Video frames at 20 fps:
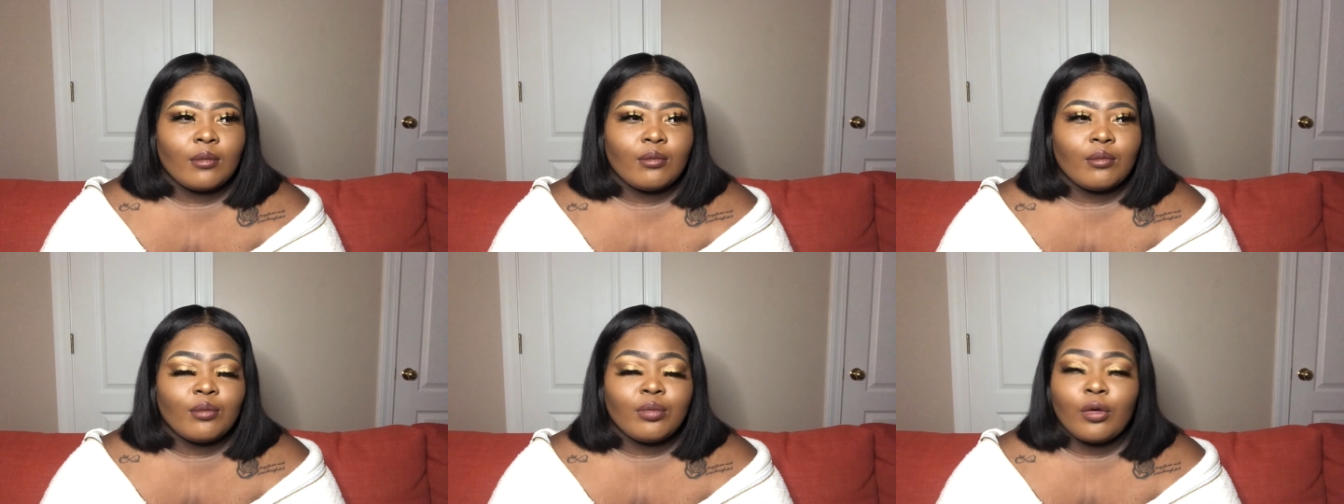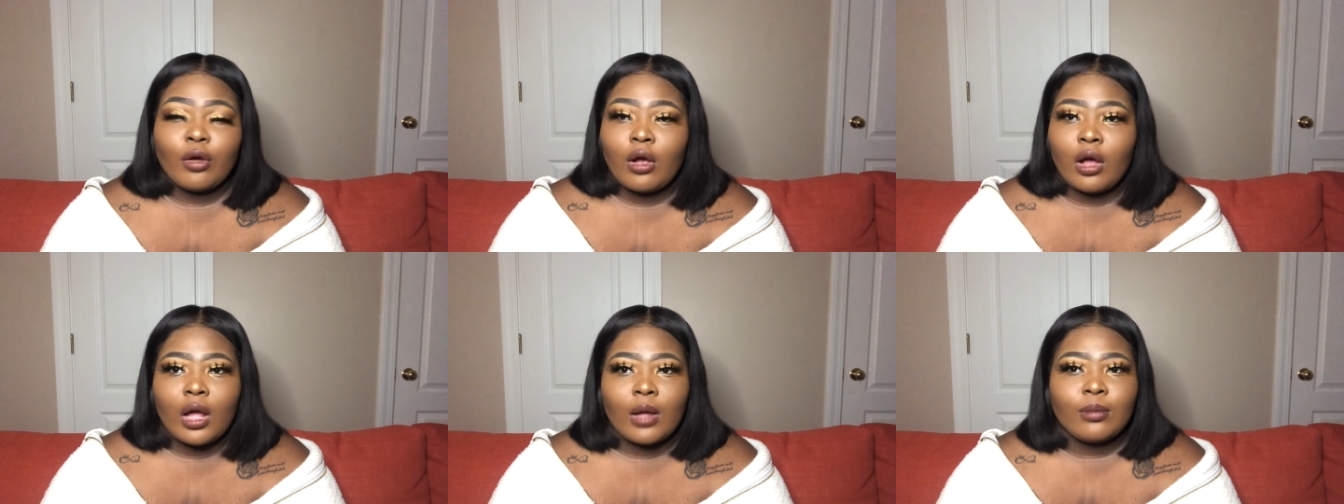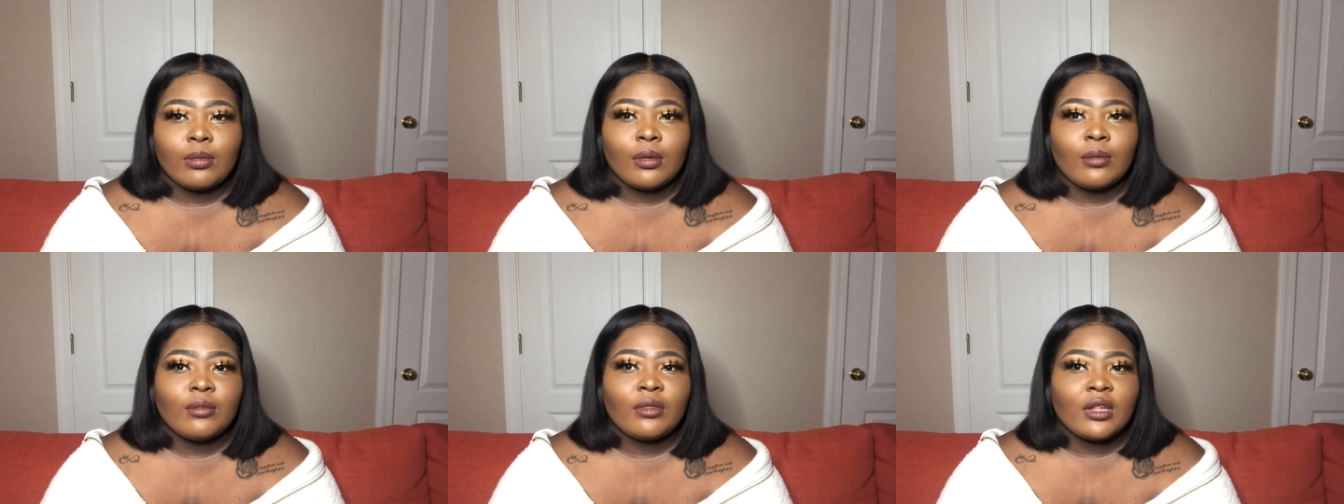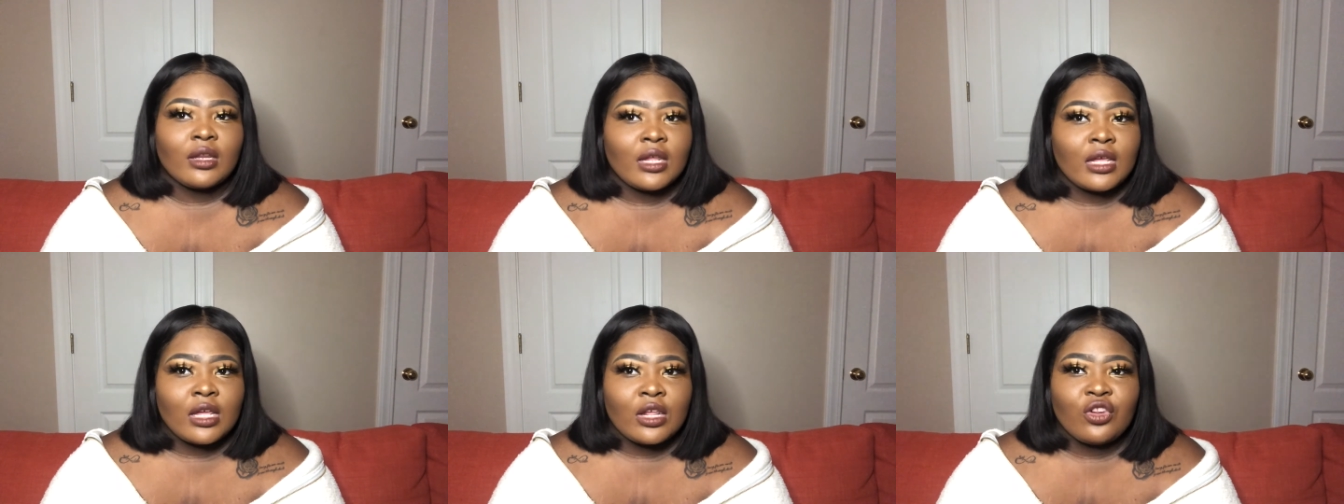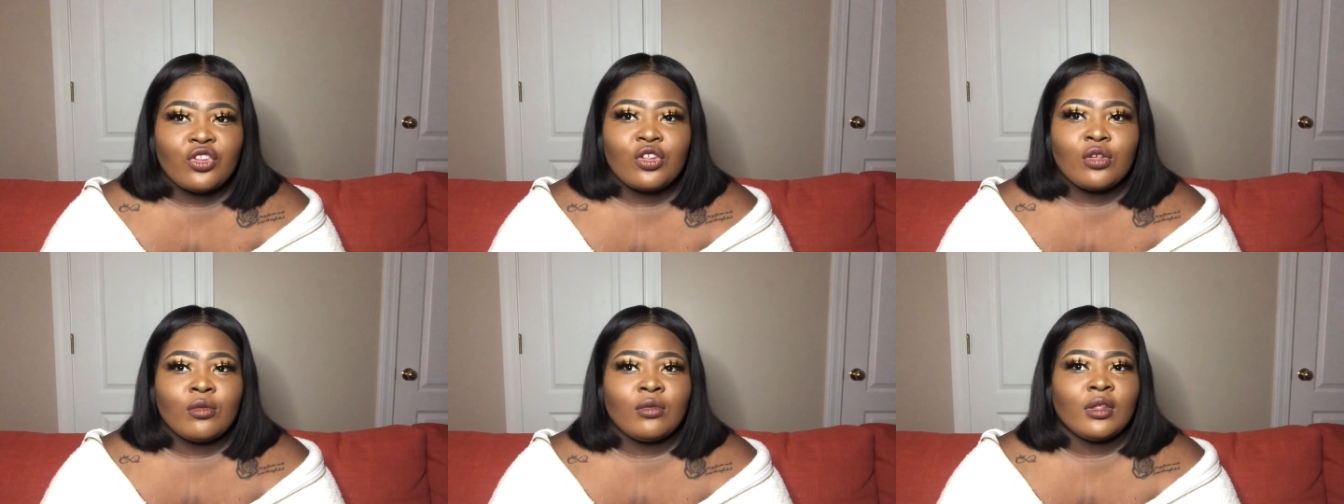problems and
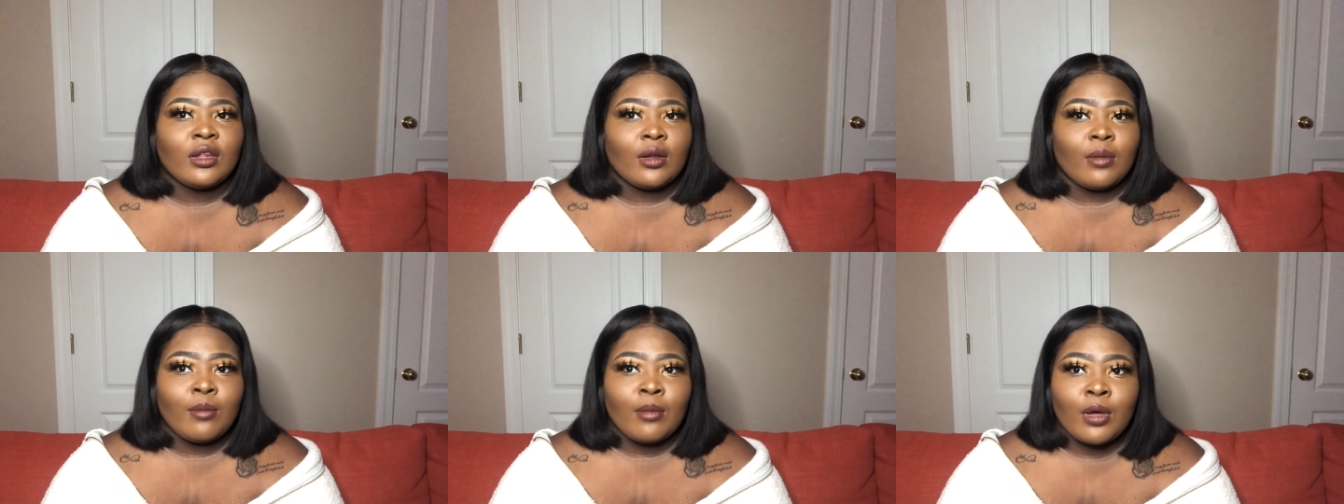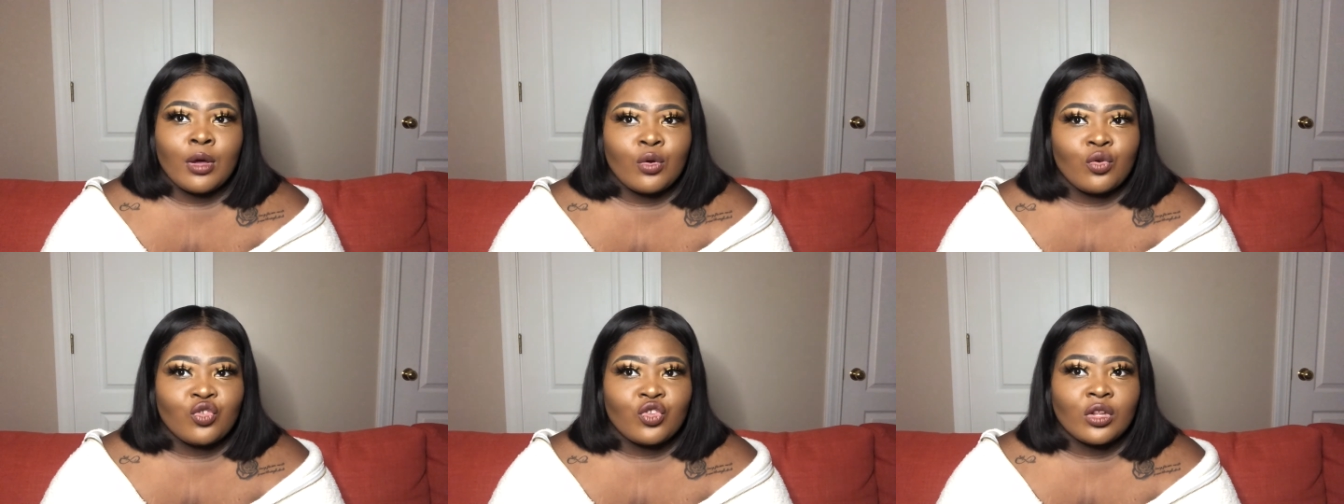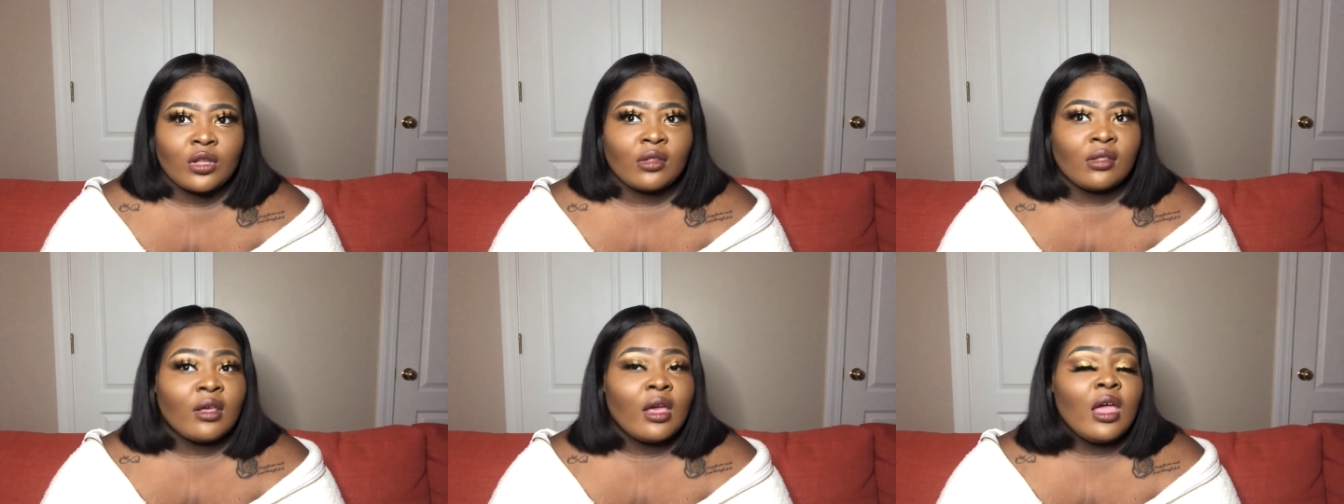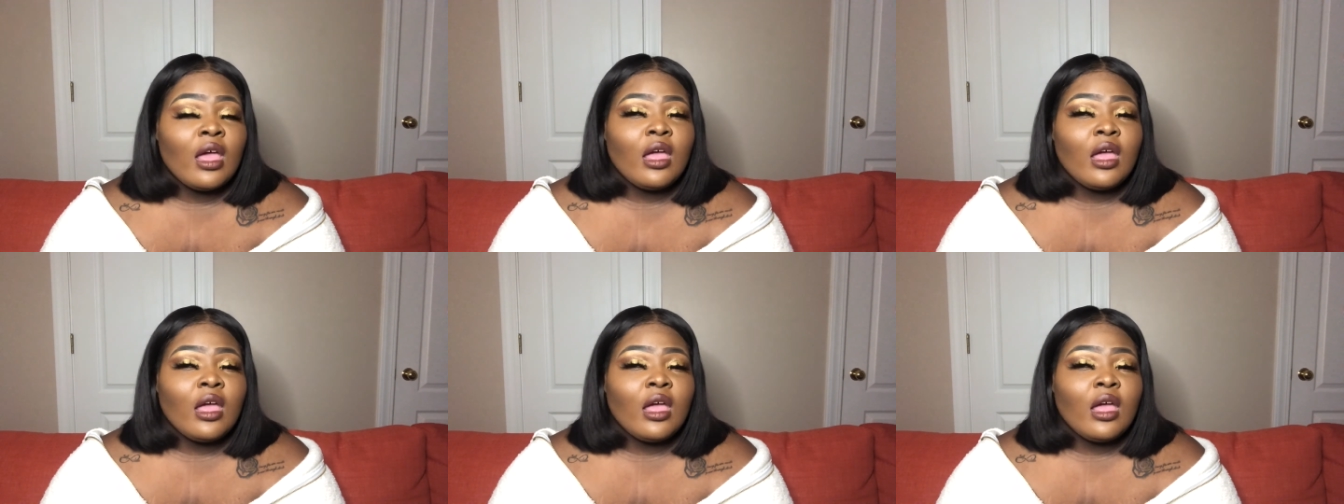issues and emotions